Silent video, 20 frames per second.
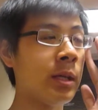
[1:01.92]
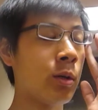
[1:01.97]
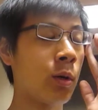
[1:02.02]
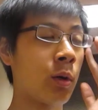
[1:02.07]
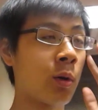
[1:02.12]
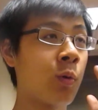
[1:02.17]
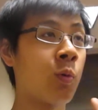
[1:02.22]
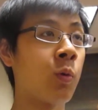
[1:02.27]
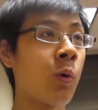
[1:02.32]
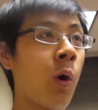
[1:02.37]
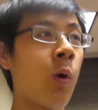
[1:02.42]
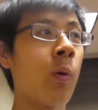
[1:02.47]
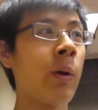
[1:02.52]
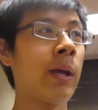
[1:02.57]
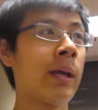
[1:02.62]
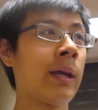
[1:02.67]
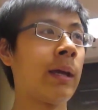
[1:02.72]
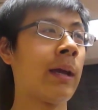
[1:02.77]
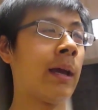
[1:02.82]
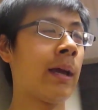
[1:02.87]
are
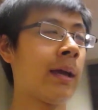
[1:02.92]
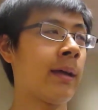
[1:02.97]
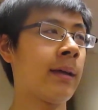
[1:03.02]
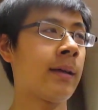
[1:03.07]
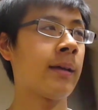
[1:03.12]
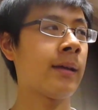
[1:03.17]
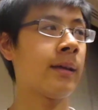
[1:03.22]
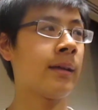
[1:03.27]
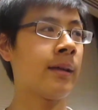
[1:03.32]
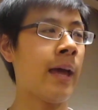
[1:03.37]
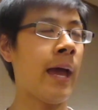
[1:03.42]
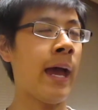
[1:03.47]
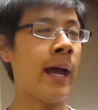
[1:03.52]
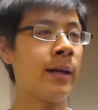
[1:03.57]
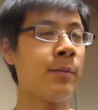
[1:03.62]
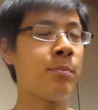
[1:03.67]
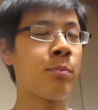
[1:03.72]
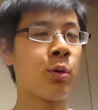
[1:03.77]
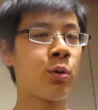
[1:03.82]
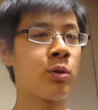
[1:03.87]
growing at
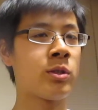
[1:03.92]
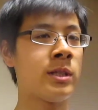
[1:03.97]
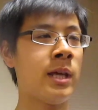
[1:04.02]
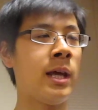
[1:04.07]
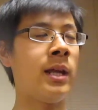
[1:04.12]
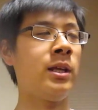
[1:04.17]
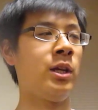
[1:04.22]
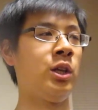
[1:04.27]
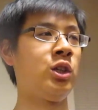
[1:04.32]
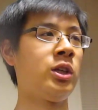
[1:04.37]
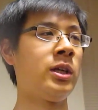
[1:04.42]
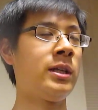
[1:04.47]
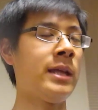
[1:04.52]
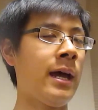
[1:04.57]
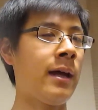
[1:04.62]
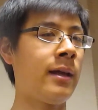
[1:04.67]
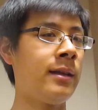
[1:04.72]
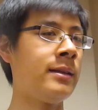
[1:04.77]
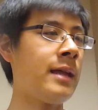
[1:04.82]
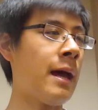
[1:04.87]
a percentage, and
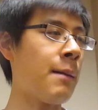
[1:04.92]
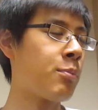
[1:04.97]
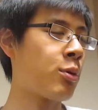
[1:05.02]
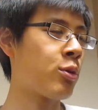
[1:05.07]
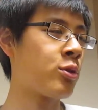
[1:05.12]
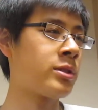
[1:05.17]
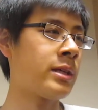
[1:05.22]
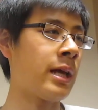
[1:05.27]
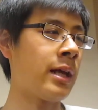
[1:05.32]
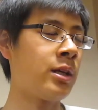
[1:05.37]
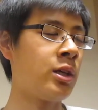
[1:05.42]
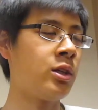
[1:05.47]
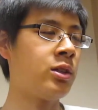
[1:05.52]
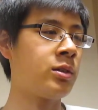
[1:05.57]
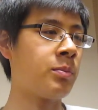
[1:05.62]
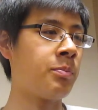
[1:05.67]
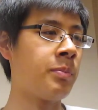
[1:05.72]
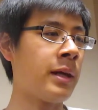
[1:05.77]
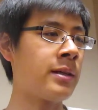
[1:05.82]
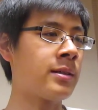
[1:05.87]
that, that
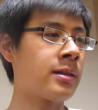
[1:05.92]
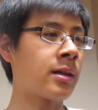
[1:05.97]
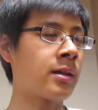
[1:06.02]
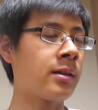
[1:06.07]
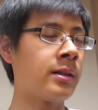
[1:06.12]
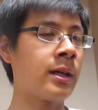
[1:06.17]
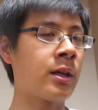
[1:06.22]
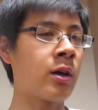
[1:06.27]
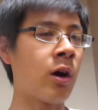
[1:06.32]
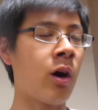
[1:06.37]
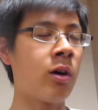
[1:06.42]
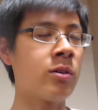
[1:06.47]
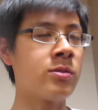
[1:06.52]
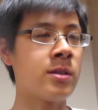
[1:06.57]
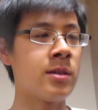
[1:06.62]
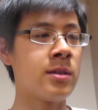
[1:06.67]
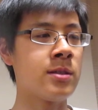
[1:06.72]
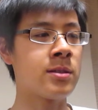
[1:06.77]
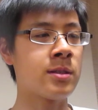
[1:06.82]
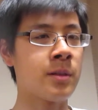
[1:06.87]
percentage basically
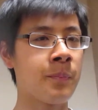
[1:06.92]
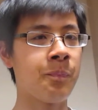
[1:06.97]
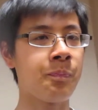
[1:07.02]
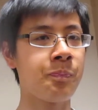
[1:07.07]
causes